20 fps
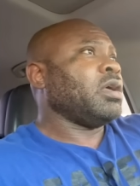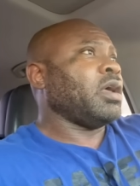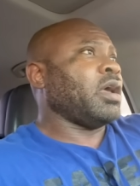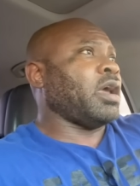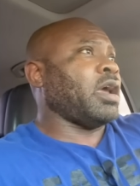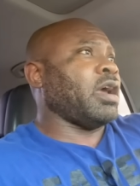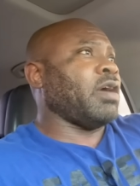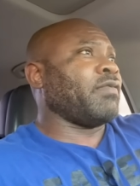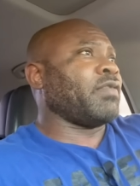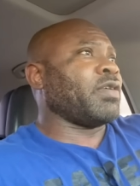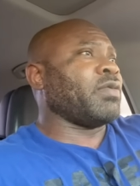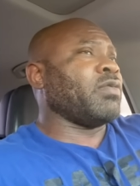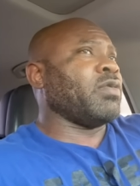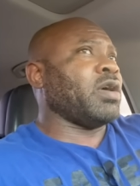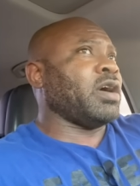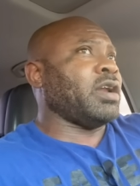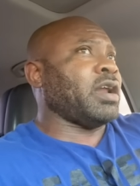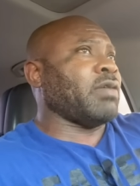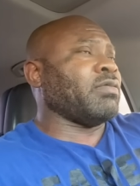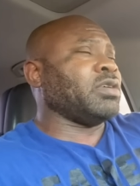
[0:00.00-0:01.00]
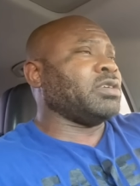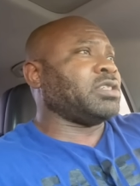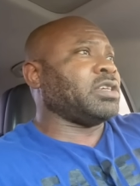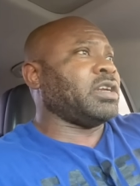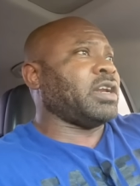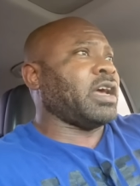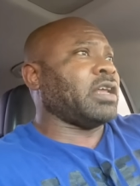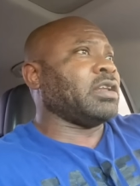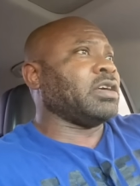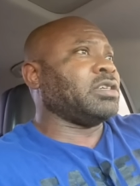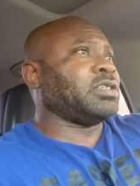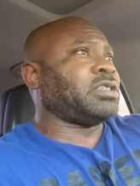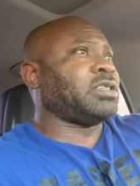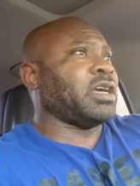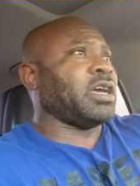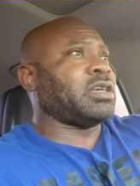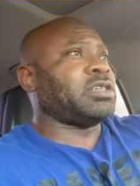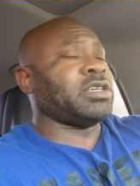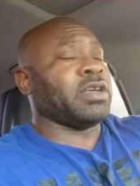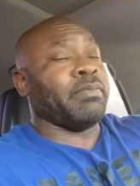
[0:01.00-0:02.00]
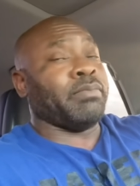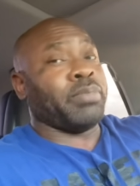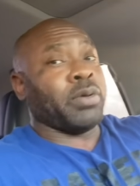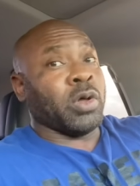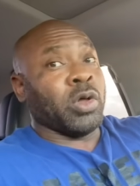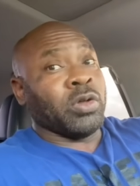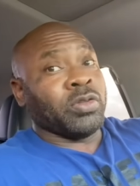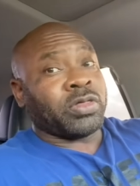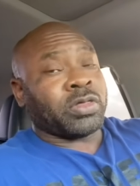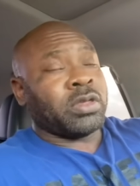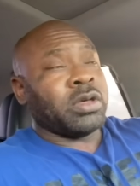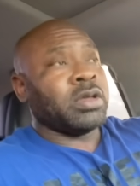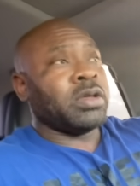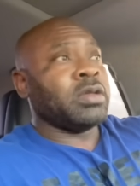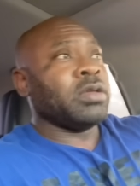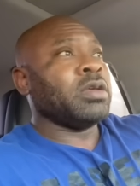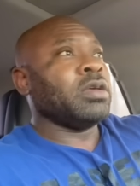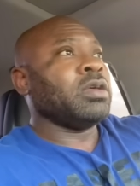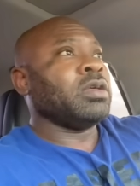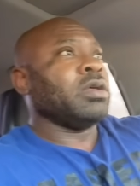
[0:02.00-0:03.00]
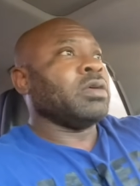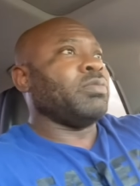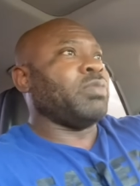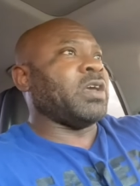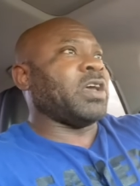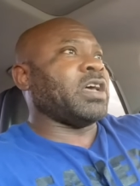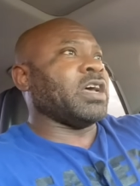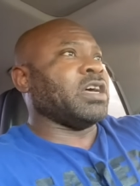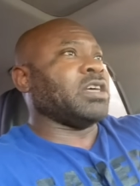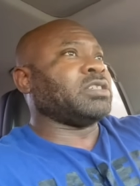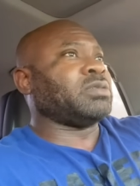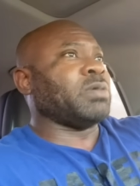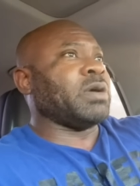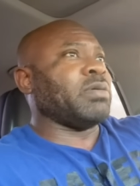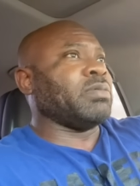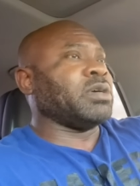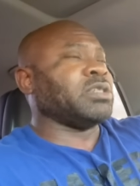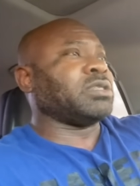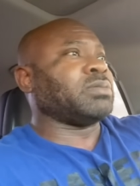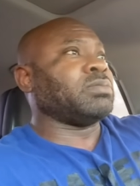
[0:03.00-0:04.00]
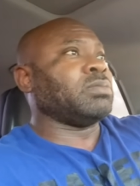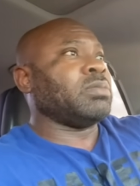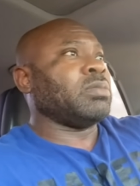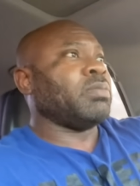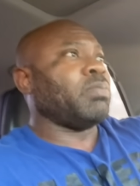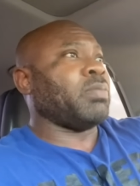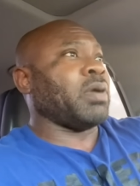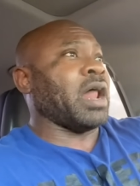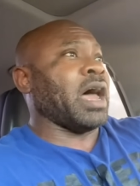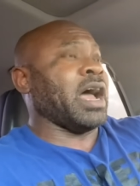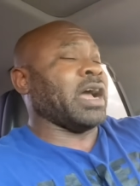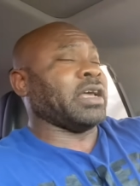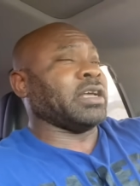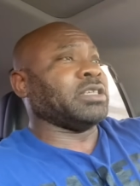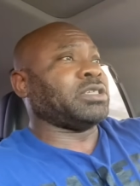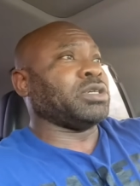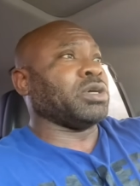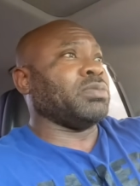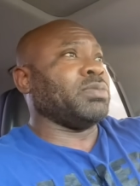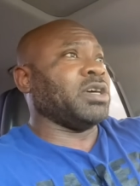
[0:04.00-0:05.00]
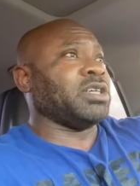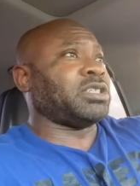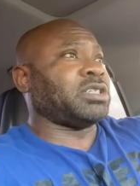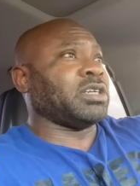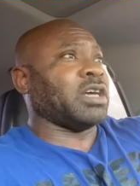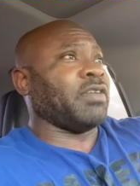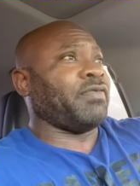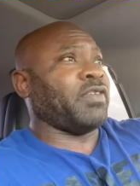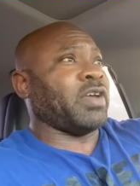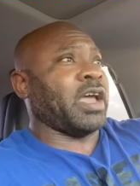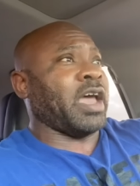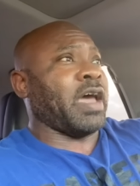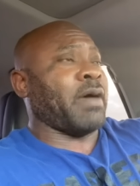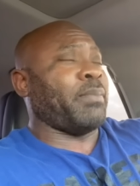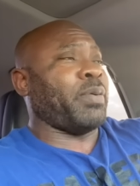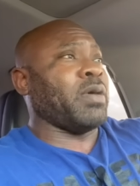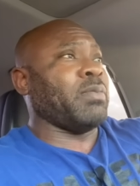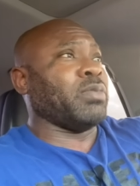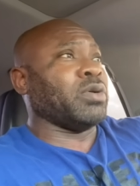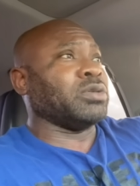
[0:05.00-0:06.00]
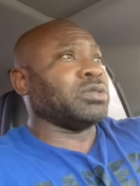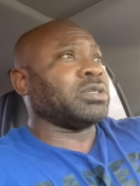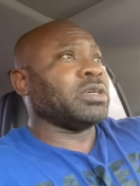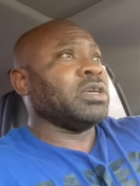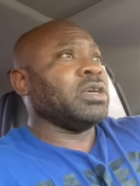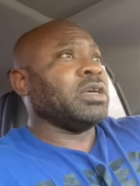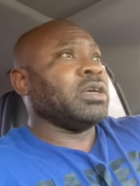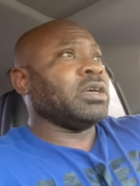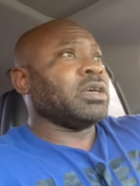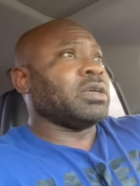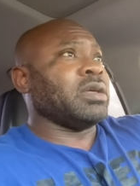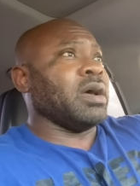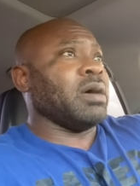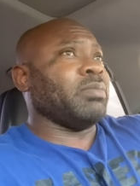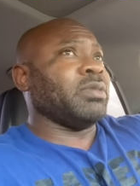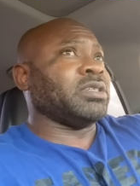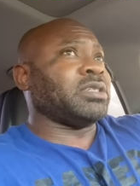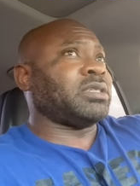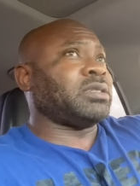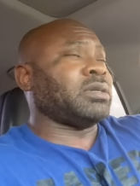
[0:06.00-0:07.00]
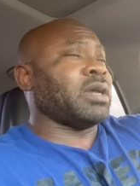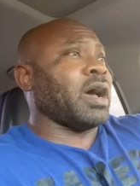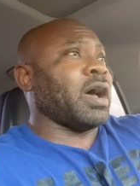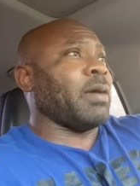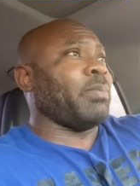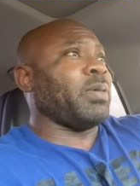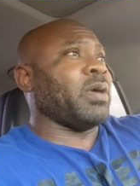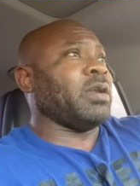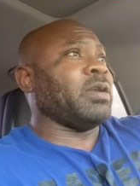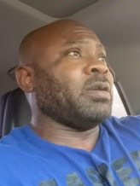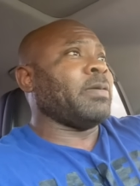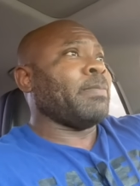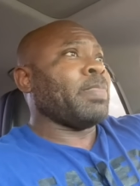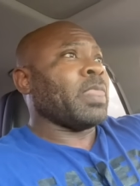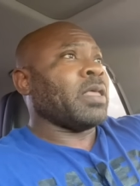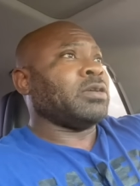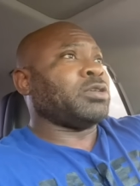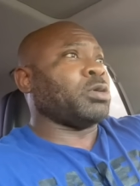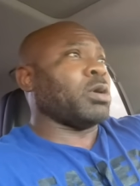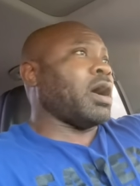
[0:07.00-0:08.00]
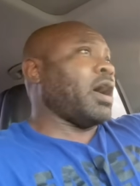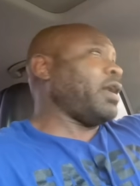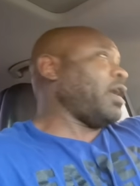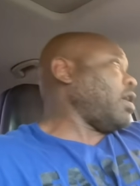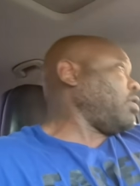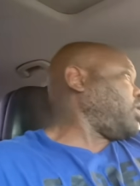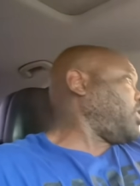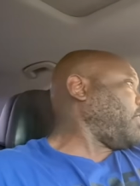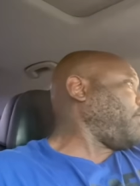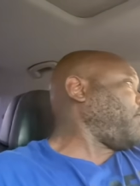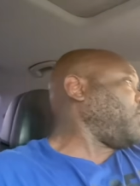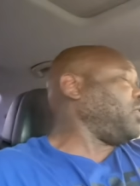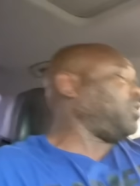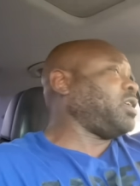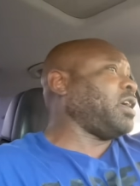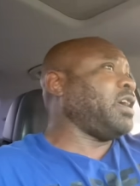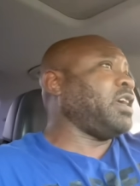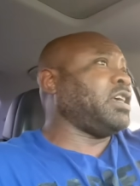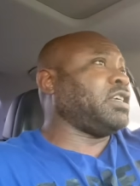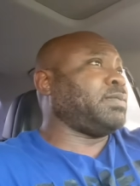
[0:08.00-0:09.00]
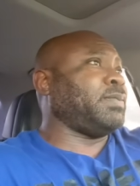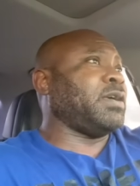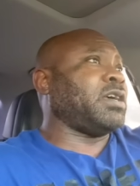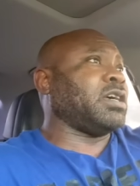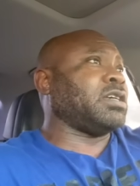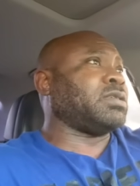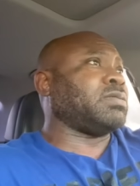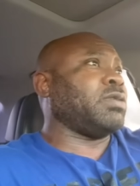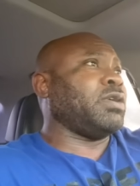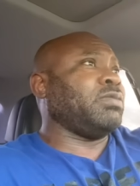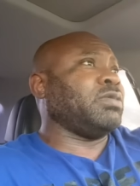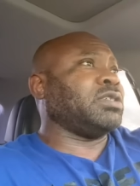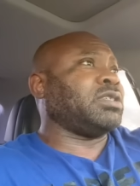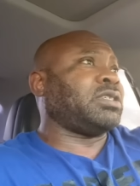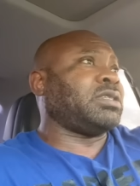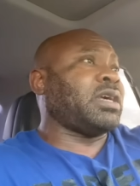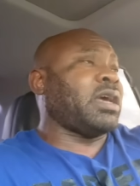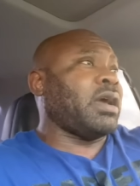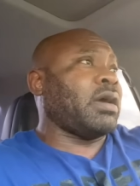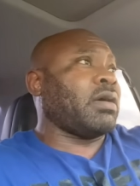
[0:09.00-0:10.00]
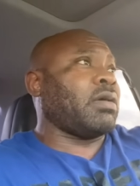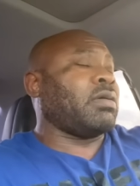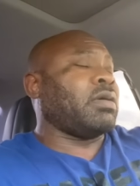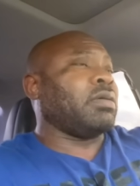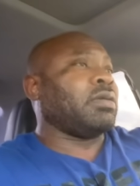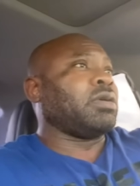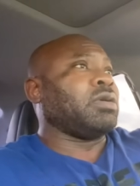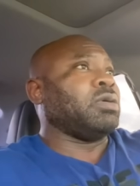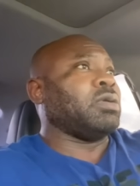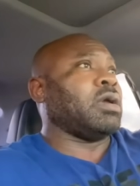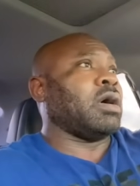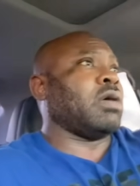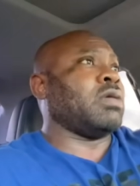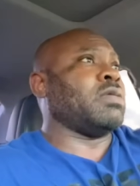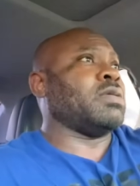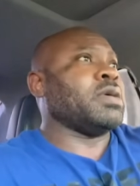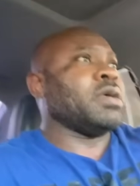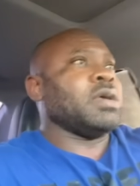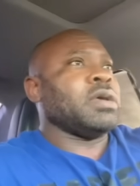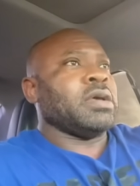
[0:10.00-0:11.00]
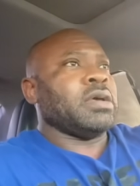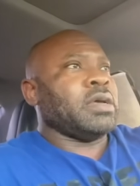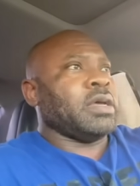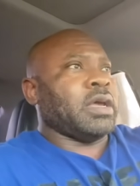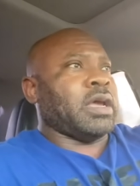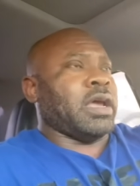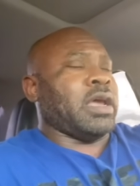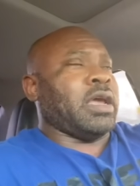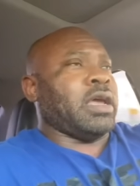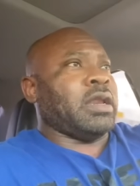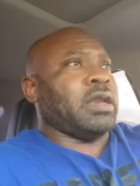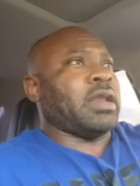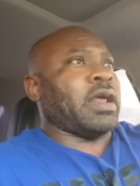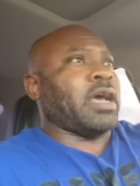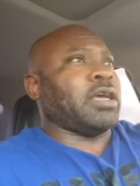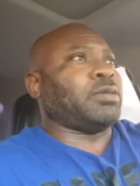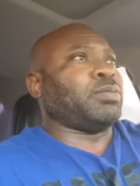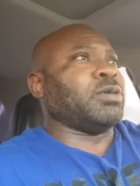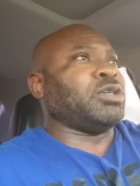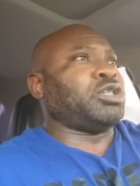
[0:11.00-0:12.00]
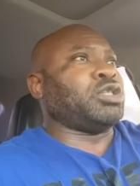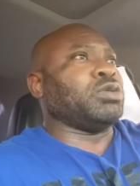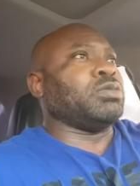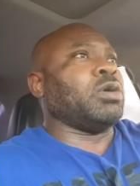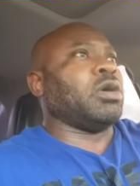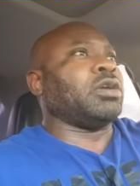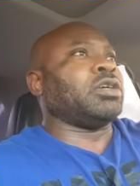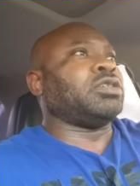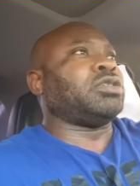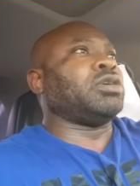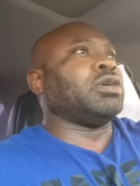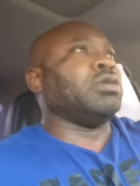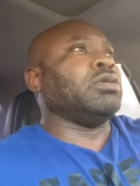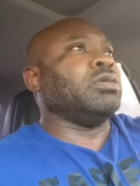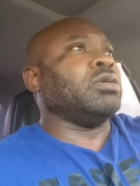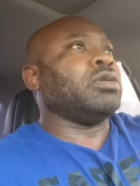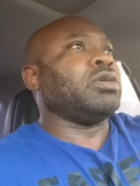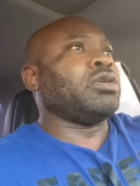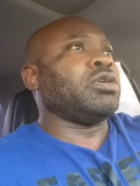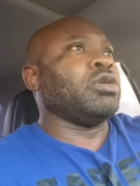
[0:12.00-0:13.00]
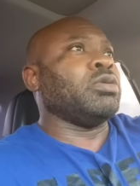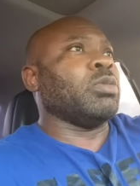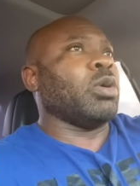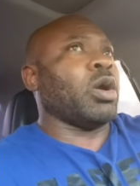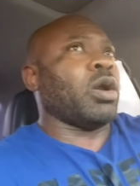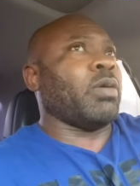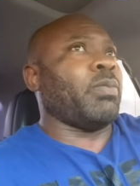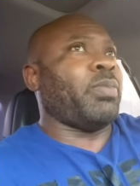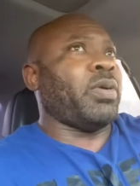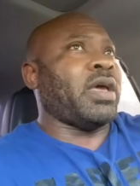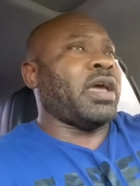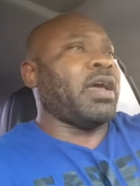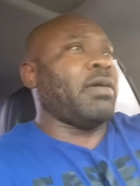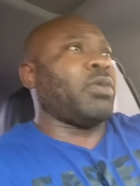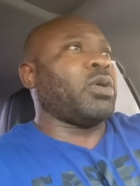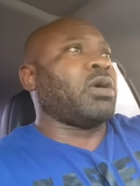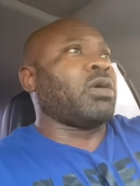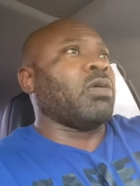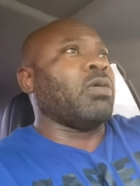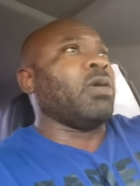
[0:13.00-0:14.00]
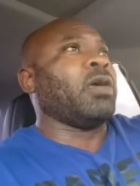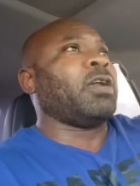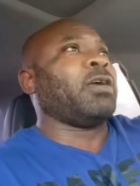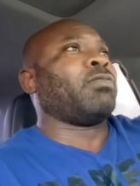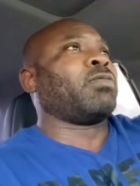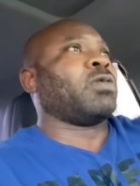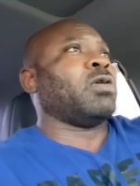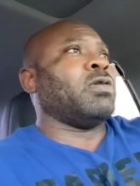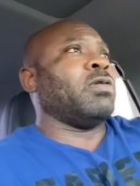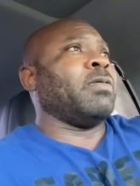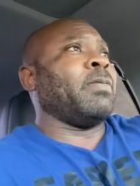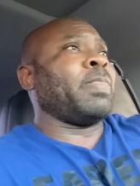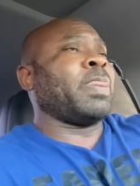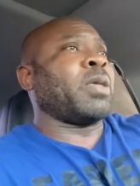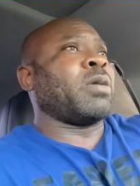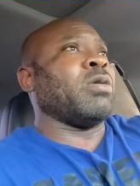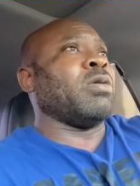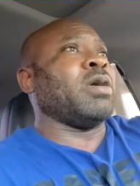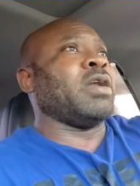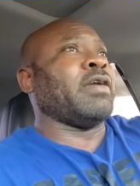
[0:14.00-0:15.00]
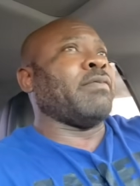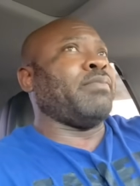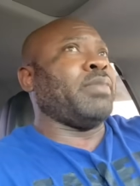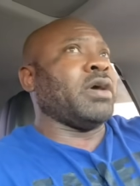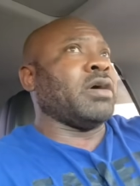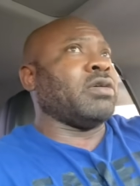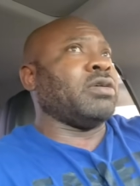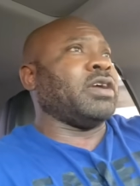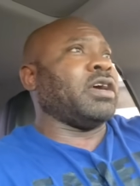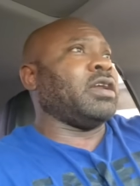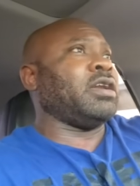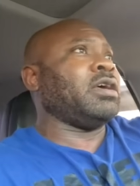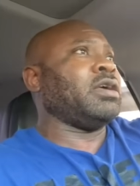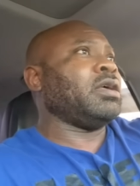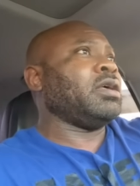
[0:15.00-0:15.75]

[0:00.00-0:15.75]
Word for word: everyone that was in that little section booth because we was blocking so much stuff. It had people coming, stopping, trying out different things because we was there, you know. And that's what you want to do. You want to be able to go in a room, go in the building,